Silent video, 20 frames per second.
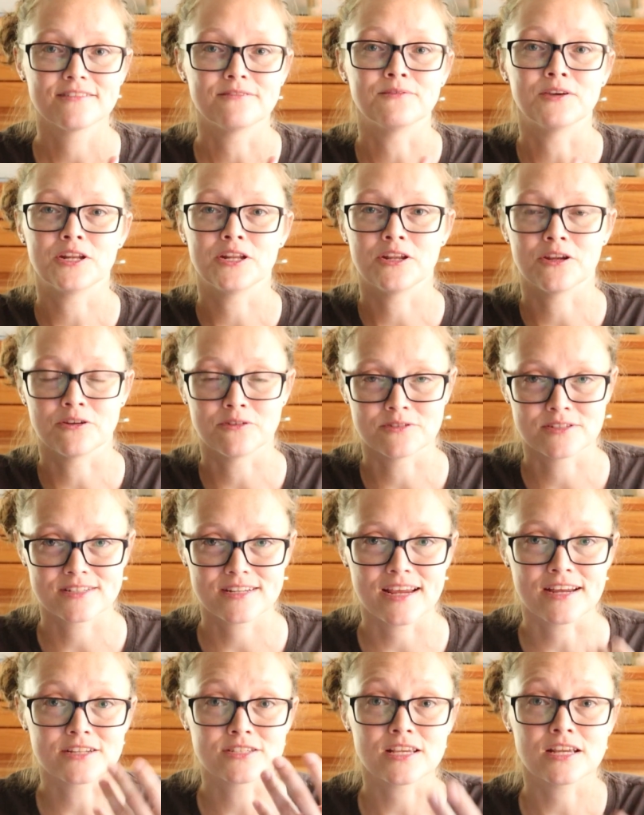videos,
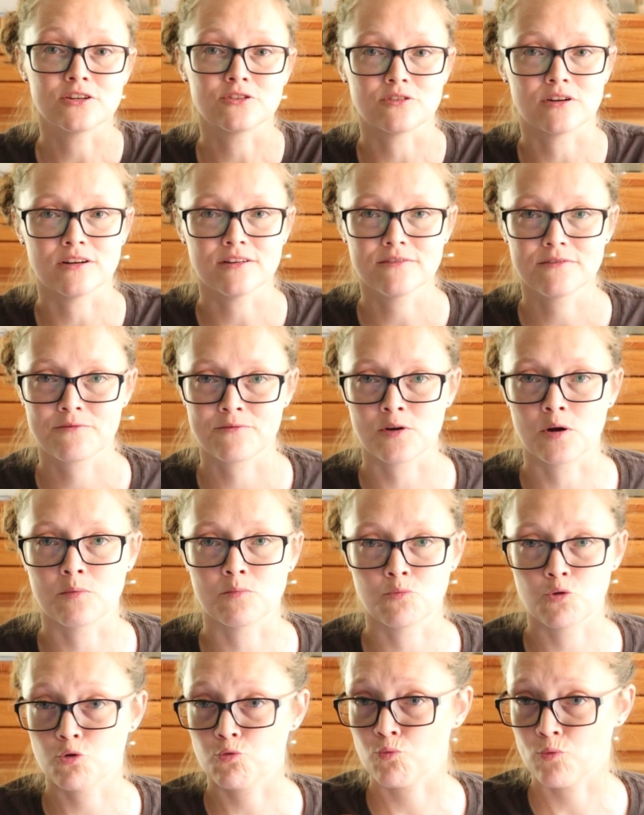etc.
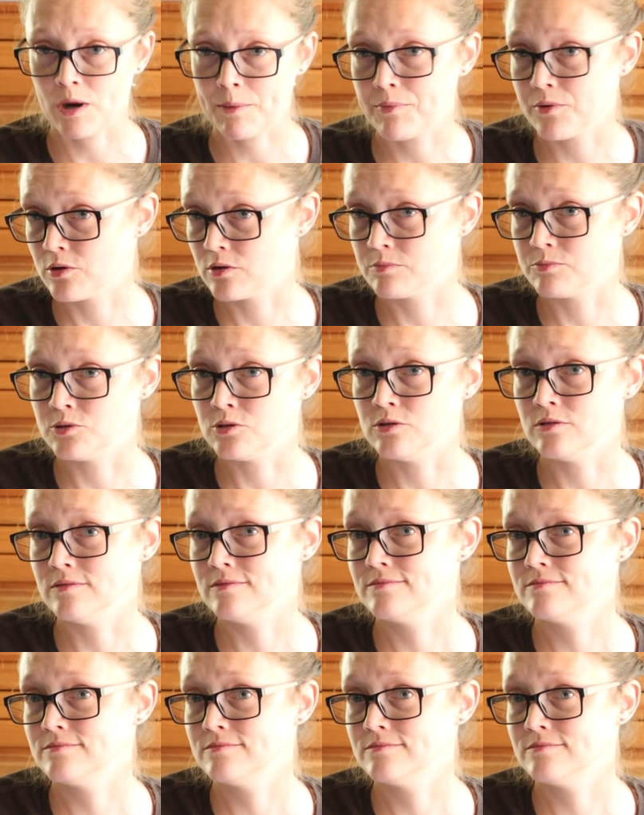from reputable